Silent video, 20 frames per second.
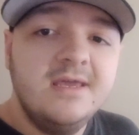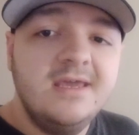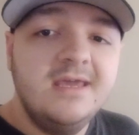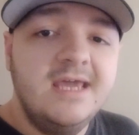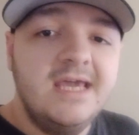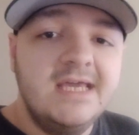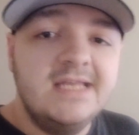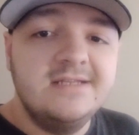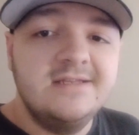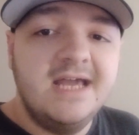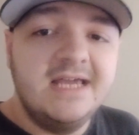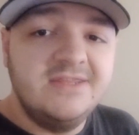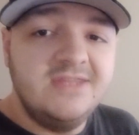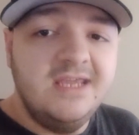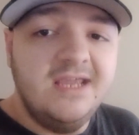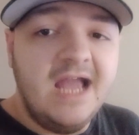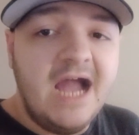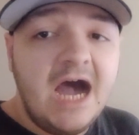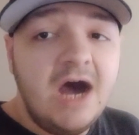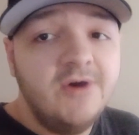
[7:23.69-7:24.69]
And I
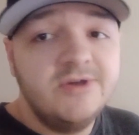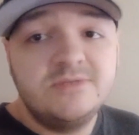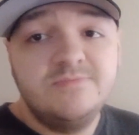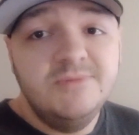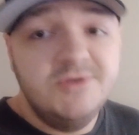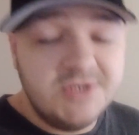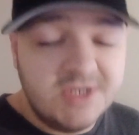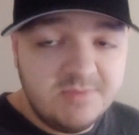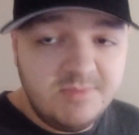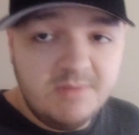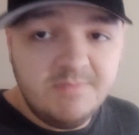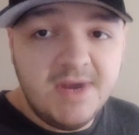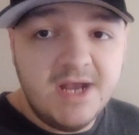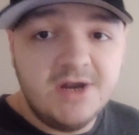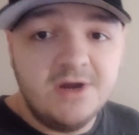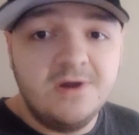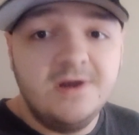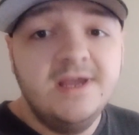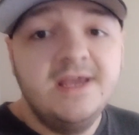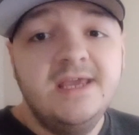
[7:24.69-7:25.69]
think how his music could be
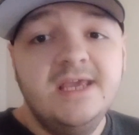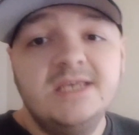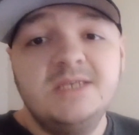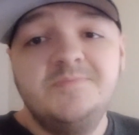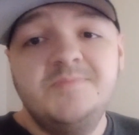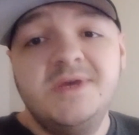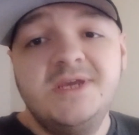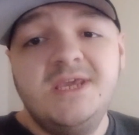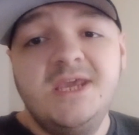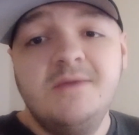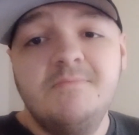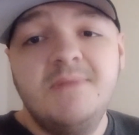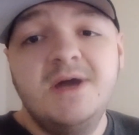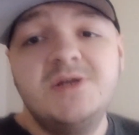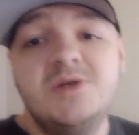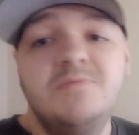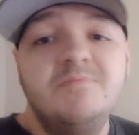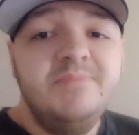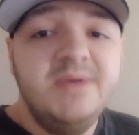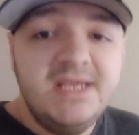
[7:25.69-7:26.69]
better is picking
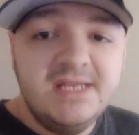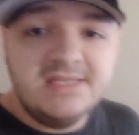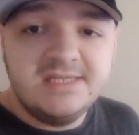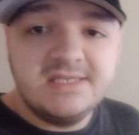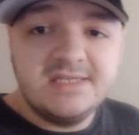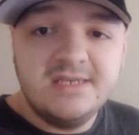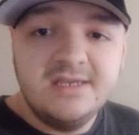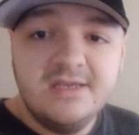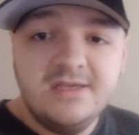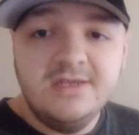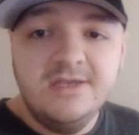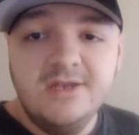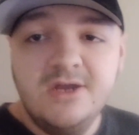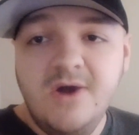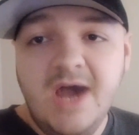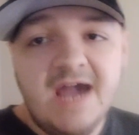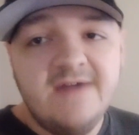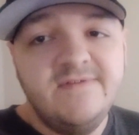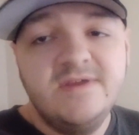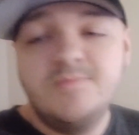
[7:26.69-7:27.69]
better beats. You
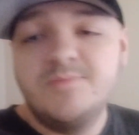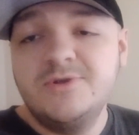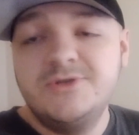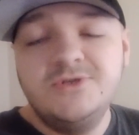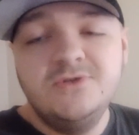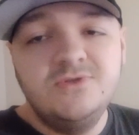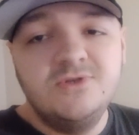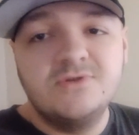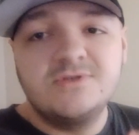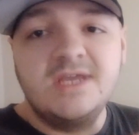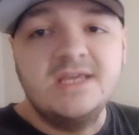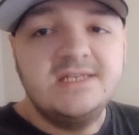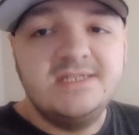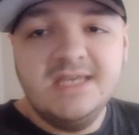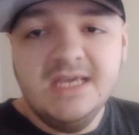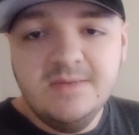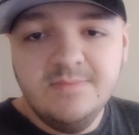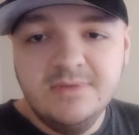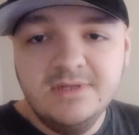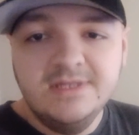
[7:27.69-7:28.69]
know, having producers like
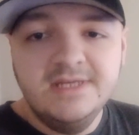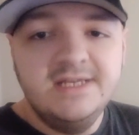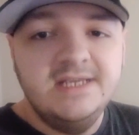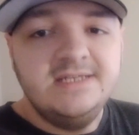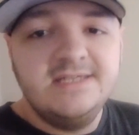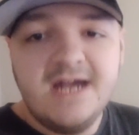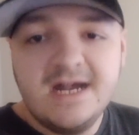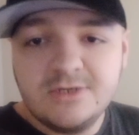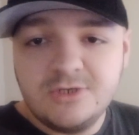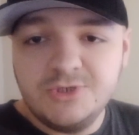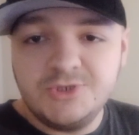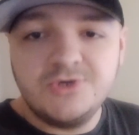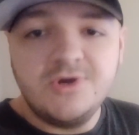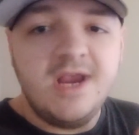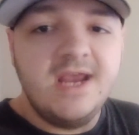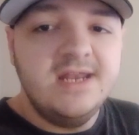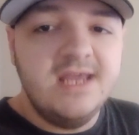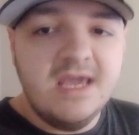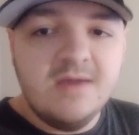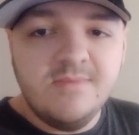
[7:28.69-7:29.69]
Timbaland and Dr.
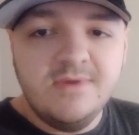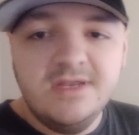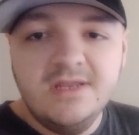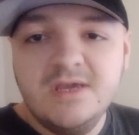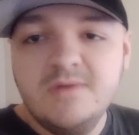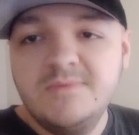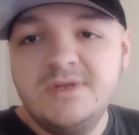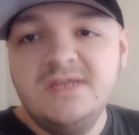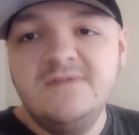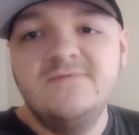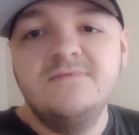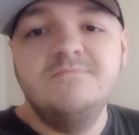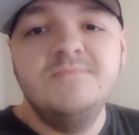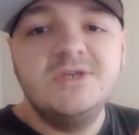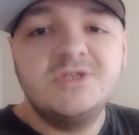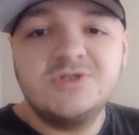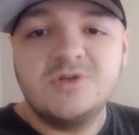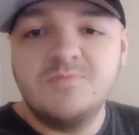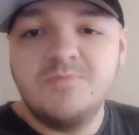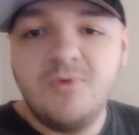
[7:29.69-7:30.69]
Dre and Eminem and even
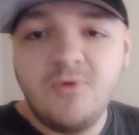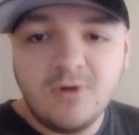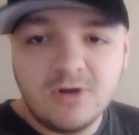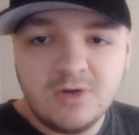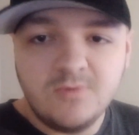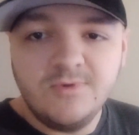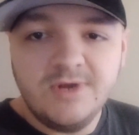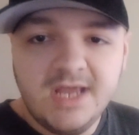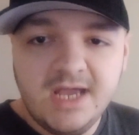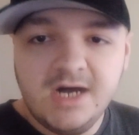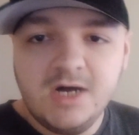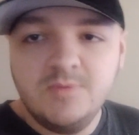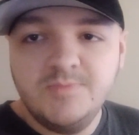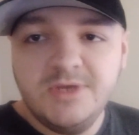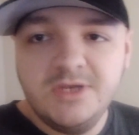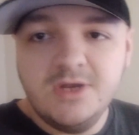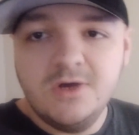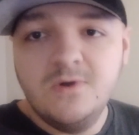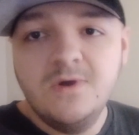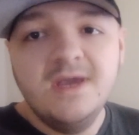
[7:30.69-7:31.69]
Mr. Porter would help,
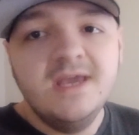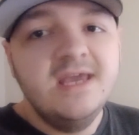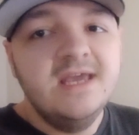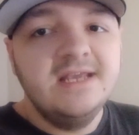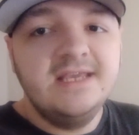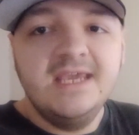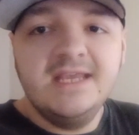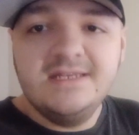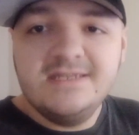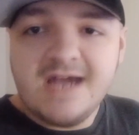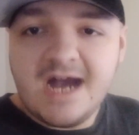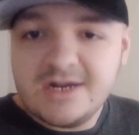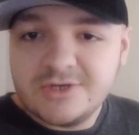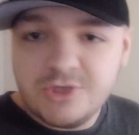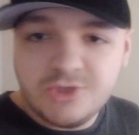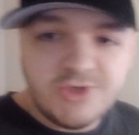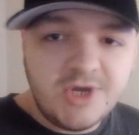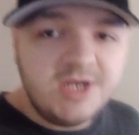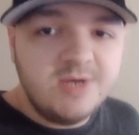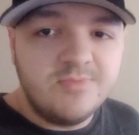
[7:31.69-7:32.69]
you know. Get
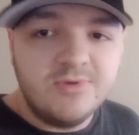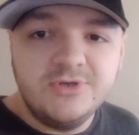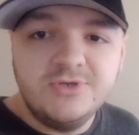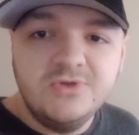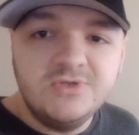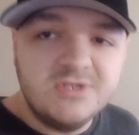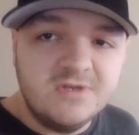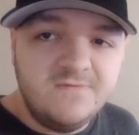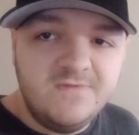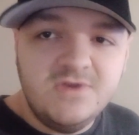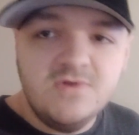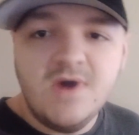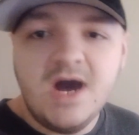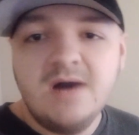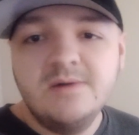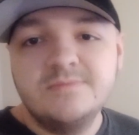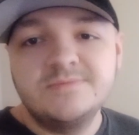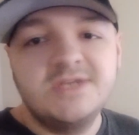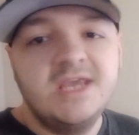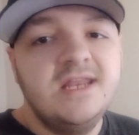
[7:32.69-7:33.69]
Dr. Dre to produce a few
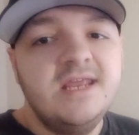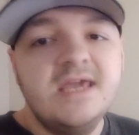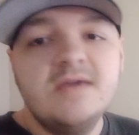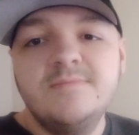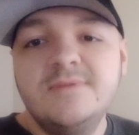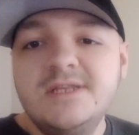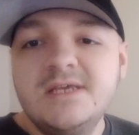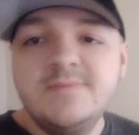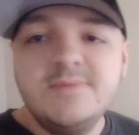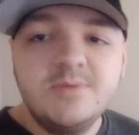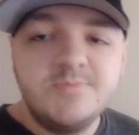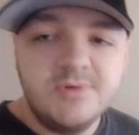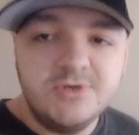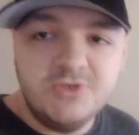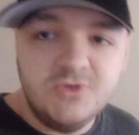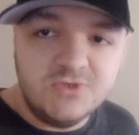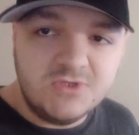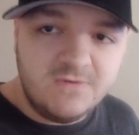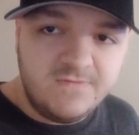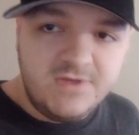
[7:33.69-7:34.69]
albums. Get Eminem to
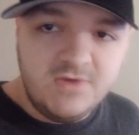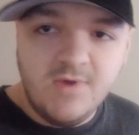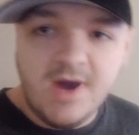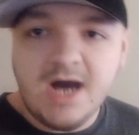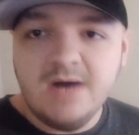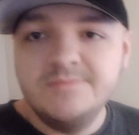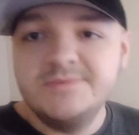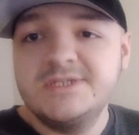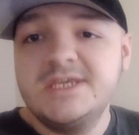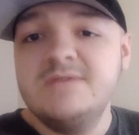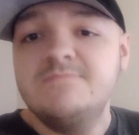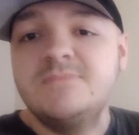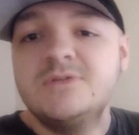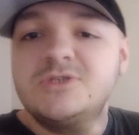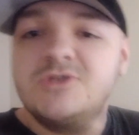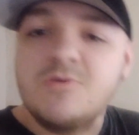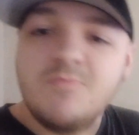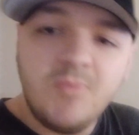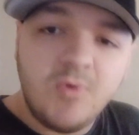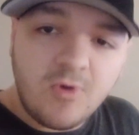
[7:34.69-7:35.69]
produce a few albums. Get
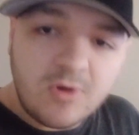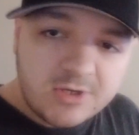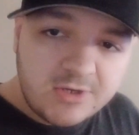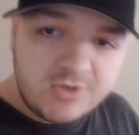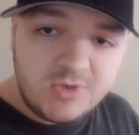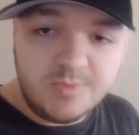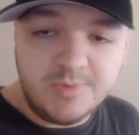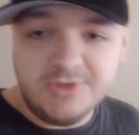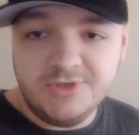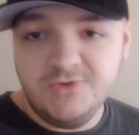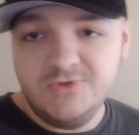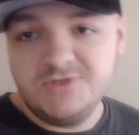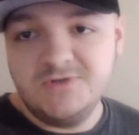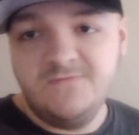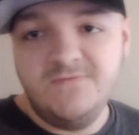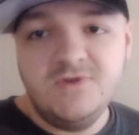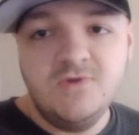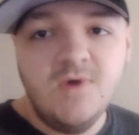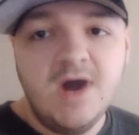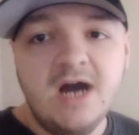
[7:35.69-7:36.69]
Mr. Porter to produce a
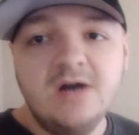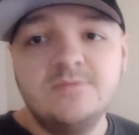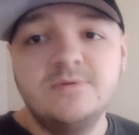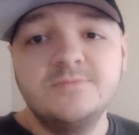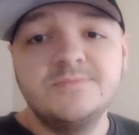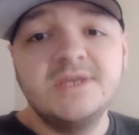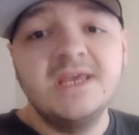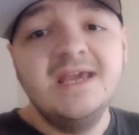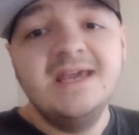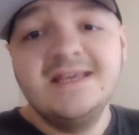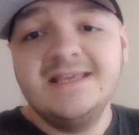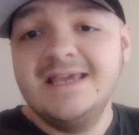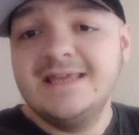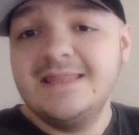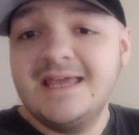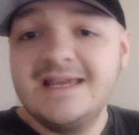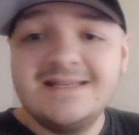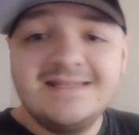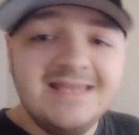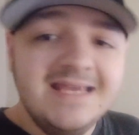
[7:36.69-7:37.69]
few albums. Get
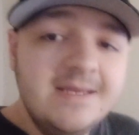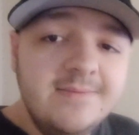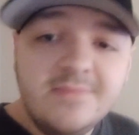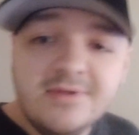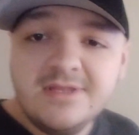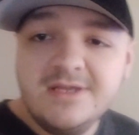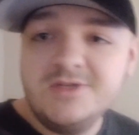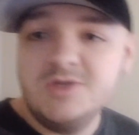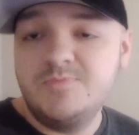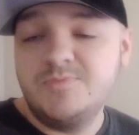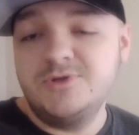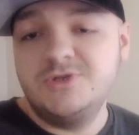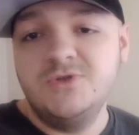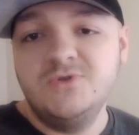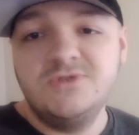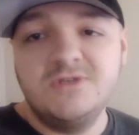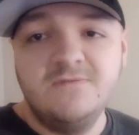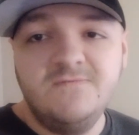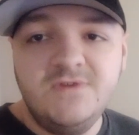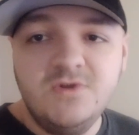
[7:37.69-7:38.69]
like Timbaland to
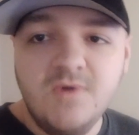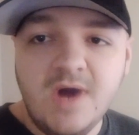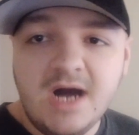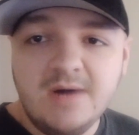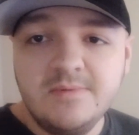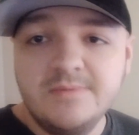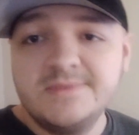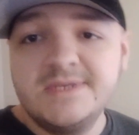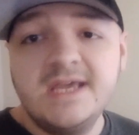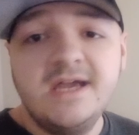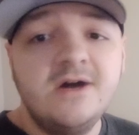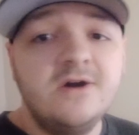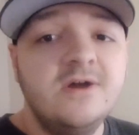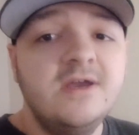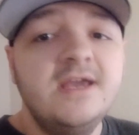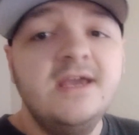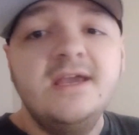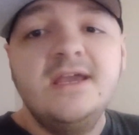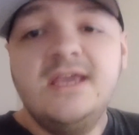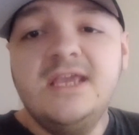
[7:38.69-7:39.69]
produce a few albums. Hell,
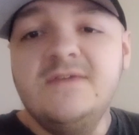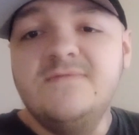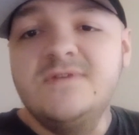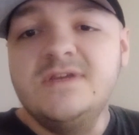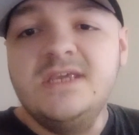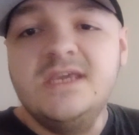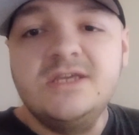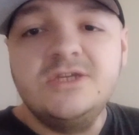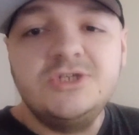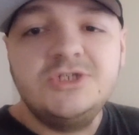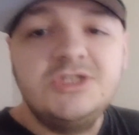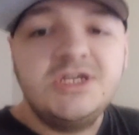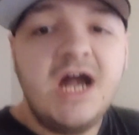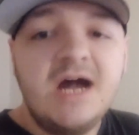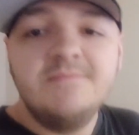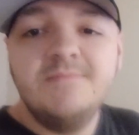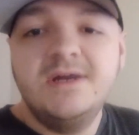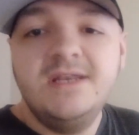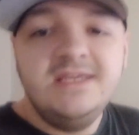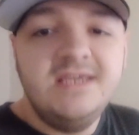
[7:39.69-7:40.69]
even get
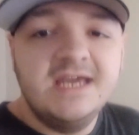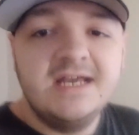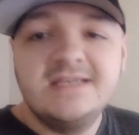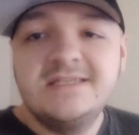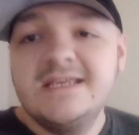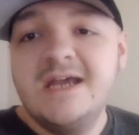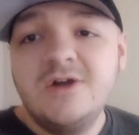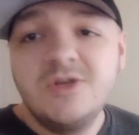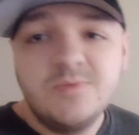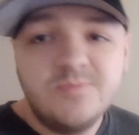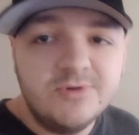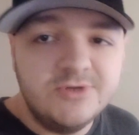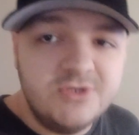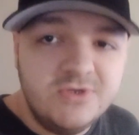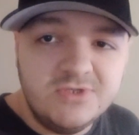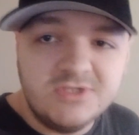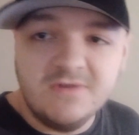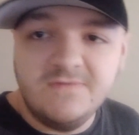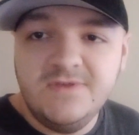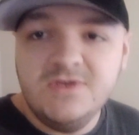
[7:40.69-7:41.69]
Sha Money XL to
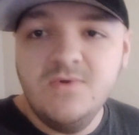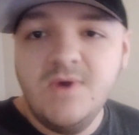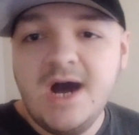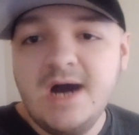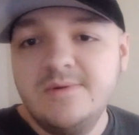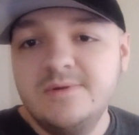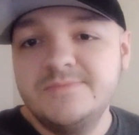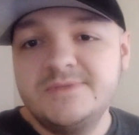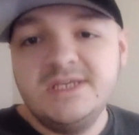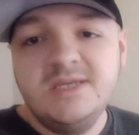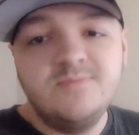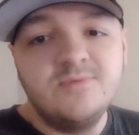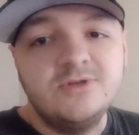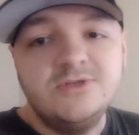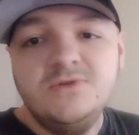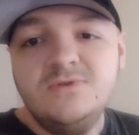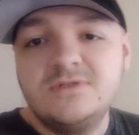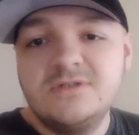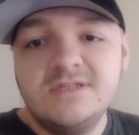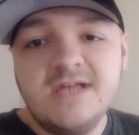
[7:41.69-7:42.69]
produce a few albums. He
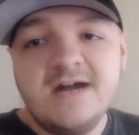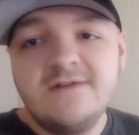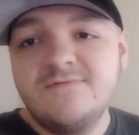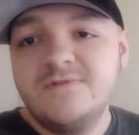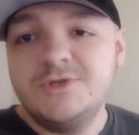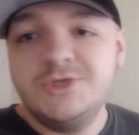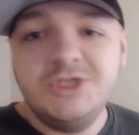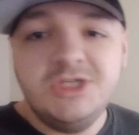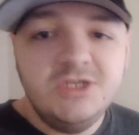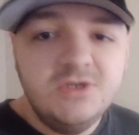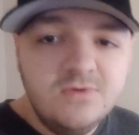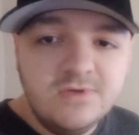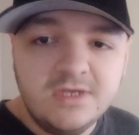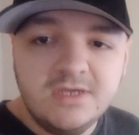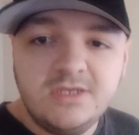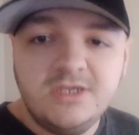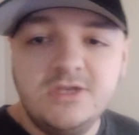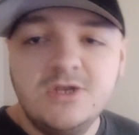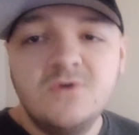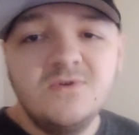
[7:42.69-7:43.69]
produced a lot for
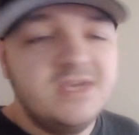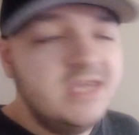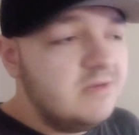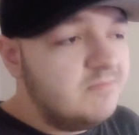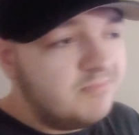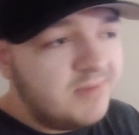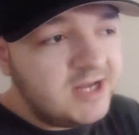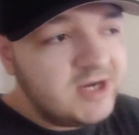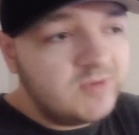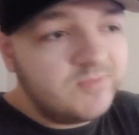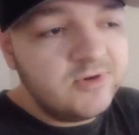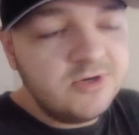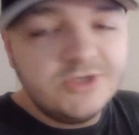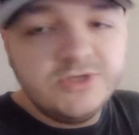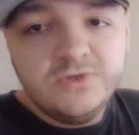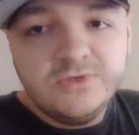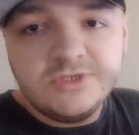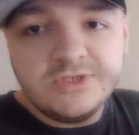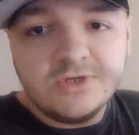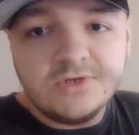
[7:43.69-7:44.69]
G-Unit. You know, get better
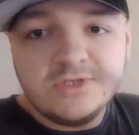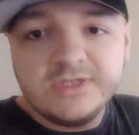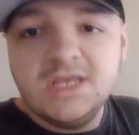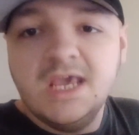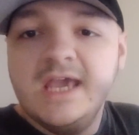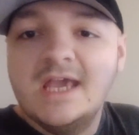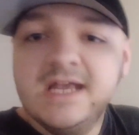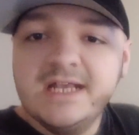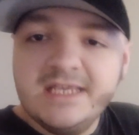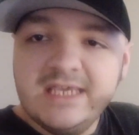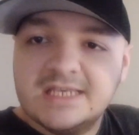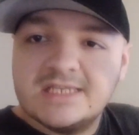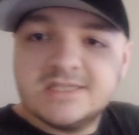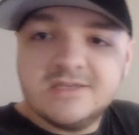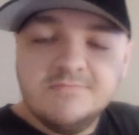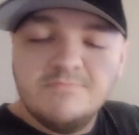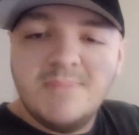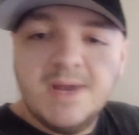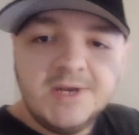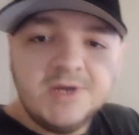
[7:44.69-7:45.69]
producers. Get
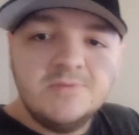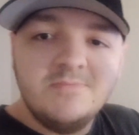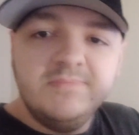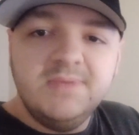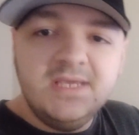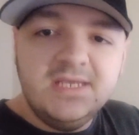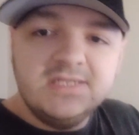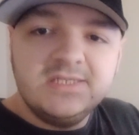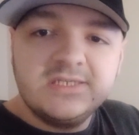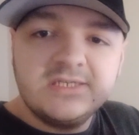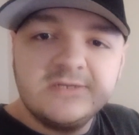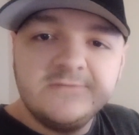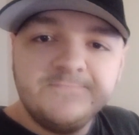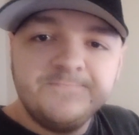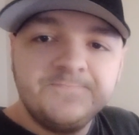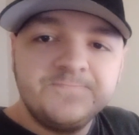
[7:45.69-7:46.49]
some better beats.